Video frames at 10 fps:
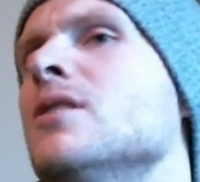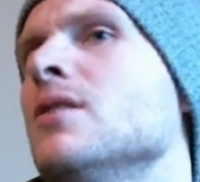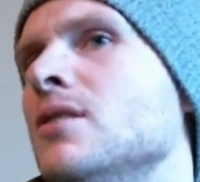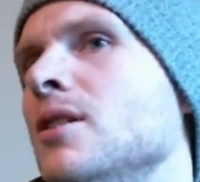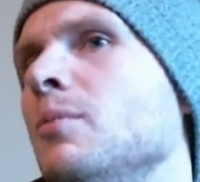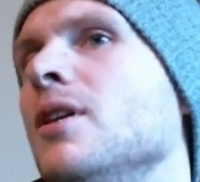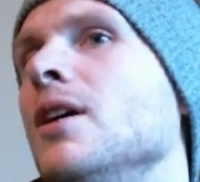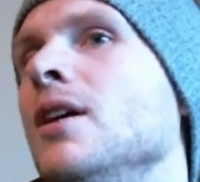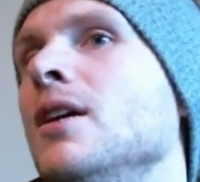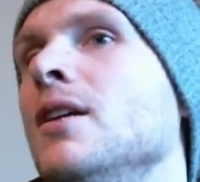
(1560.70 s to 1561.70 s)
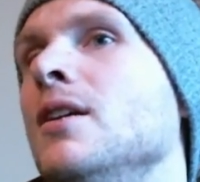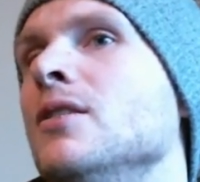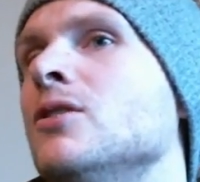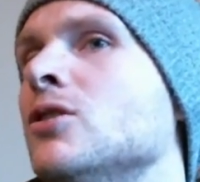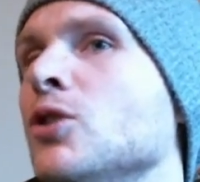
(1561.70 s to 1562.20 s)
to something
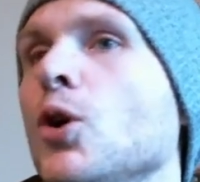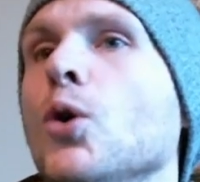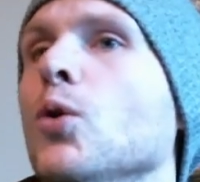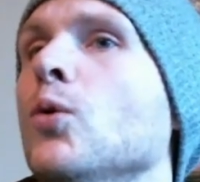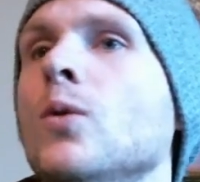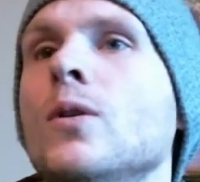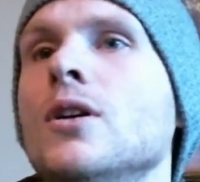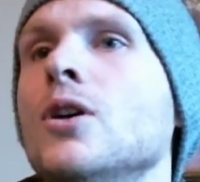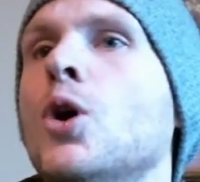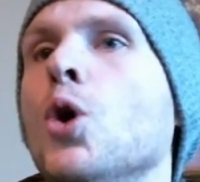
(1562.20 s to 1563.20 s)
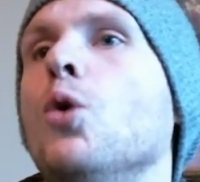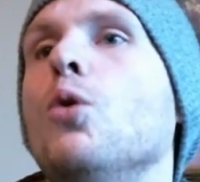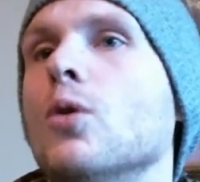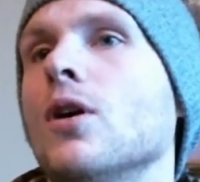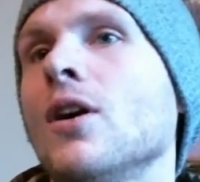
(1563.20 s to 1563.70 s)
so
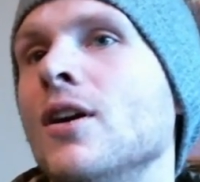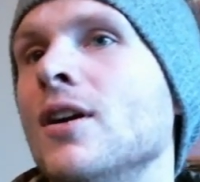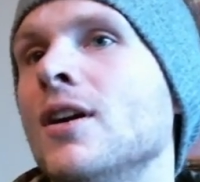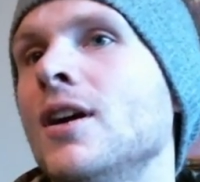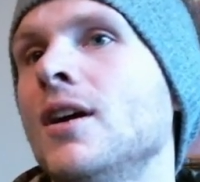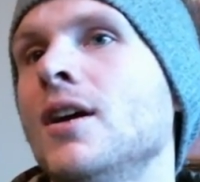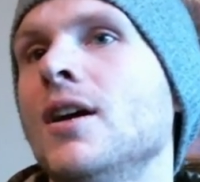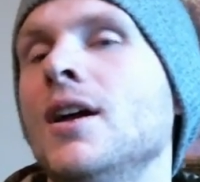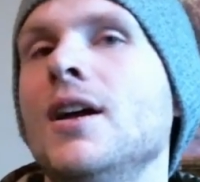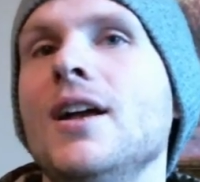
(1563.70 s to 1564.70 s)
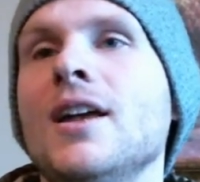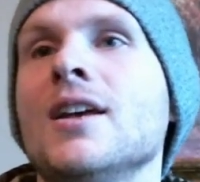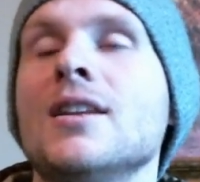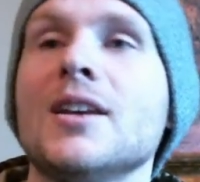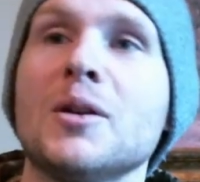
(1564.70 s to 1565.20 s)
core. And I
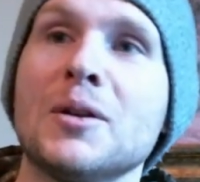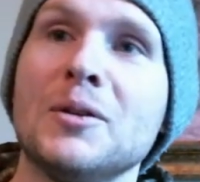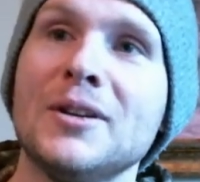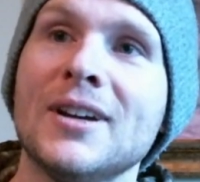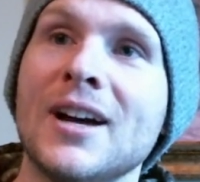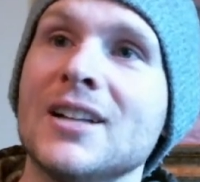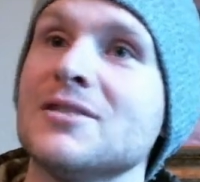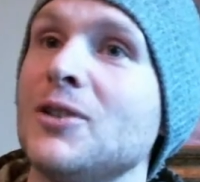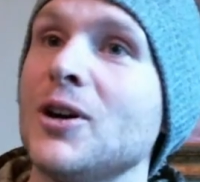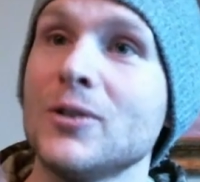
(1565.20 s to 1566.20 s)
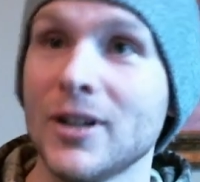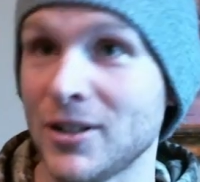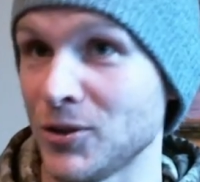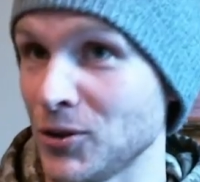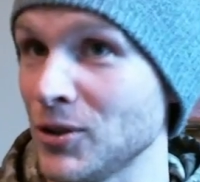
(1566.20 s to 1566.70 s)
think as a father,
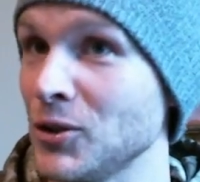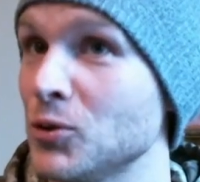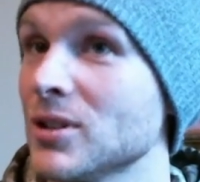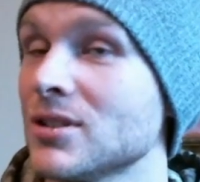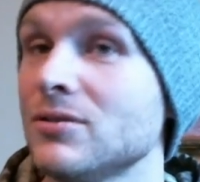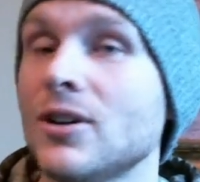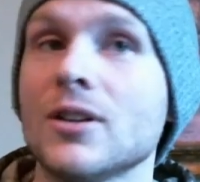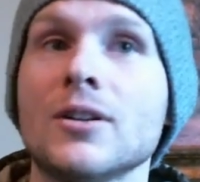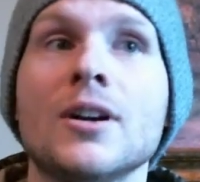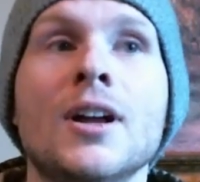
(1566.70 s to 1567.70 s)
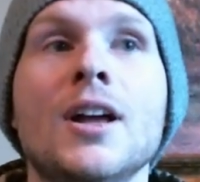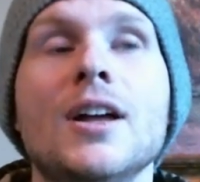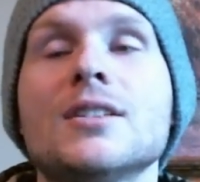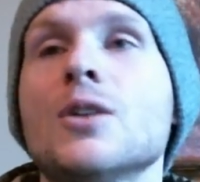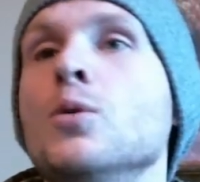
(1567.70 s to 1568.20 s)
and you as a father,
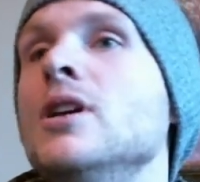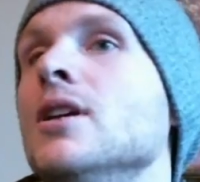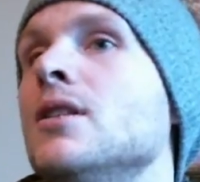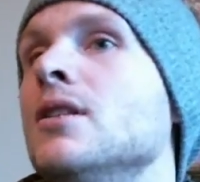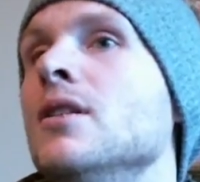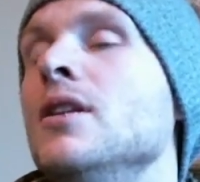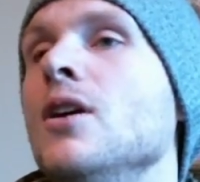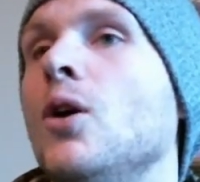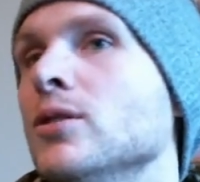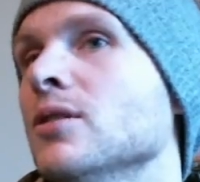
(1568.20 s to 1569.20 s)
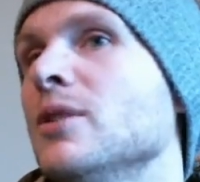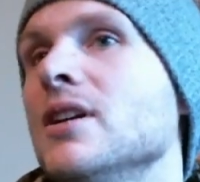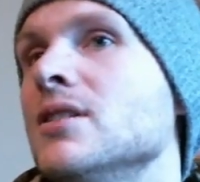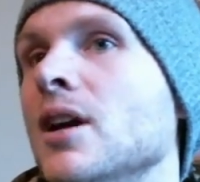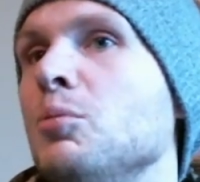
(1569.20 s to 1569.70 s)
it's like we get the ultimate
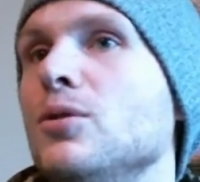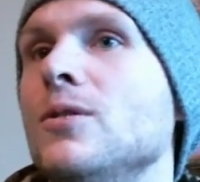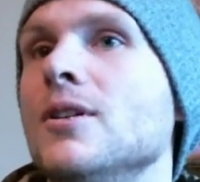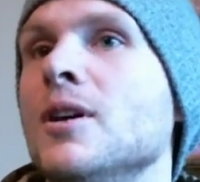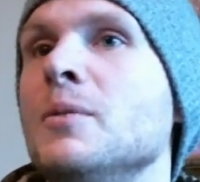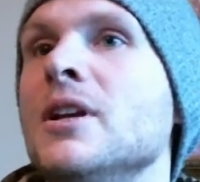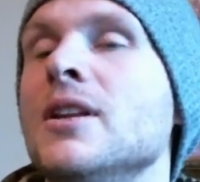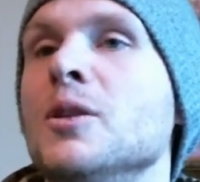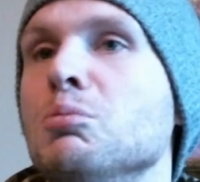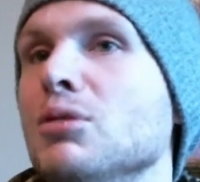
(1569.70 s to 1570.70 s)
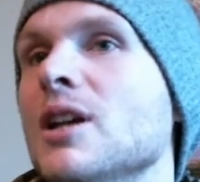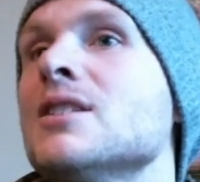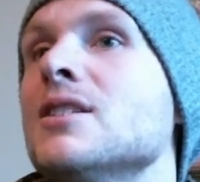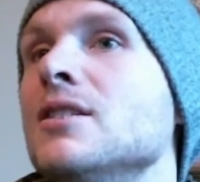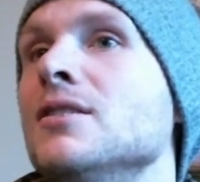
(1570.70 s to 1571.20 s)
example. I mean, the
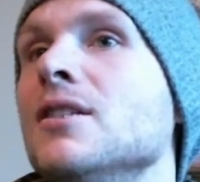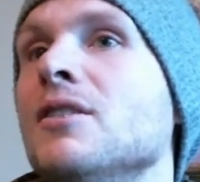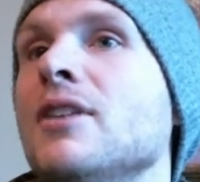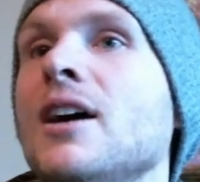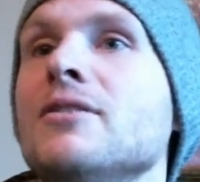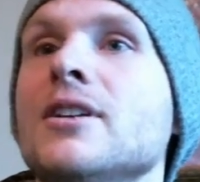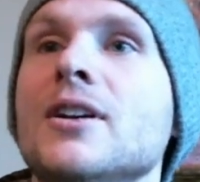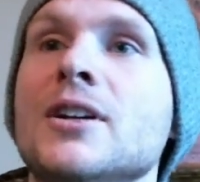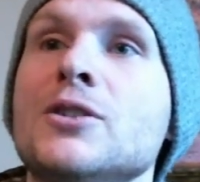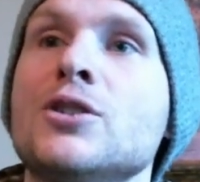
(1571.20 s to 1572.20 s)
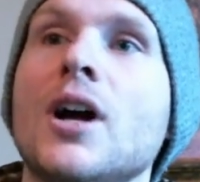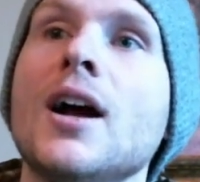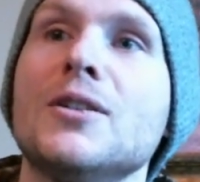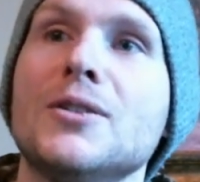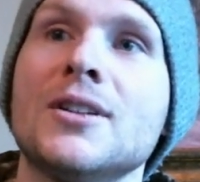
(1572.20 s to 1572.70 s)
blessing of having a
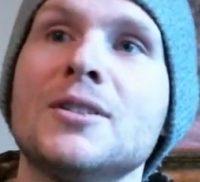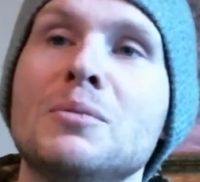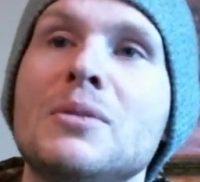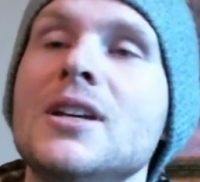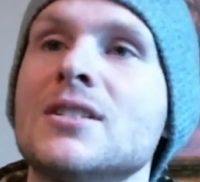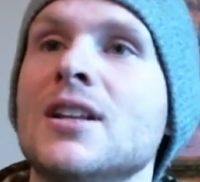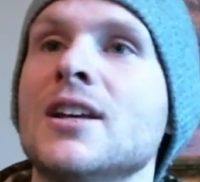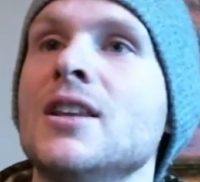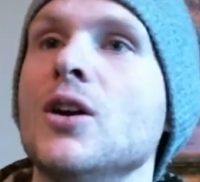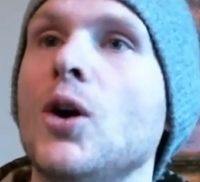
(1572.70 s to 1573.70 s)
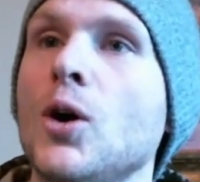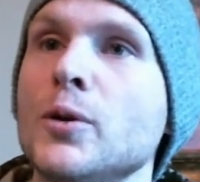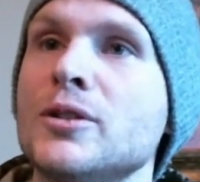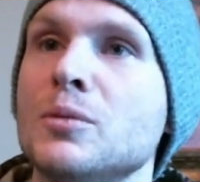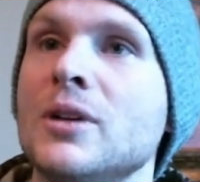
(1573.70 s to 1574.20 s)
child to me is like the
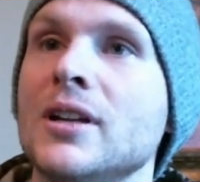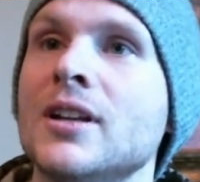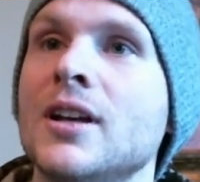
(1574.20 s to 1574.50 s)
ultimate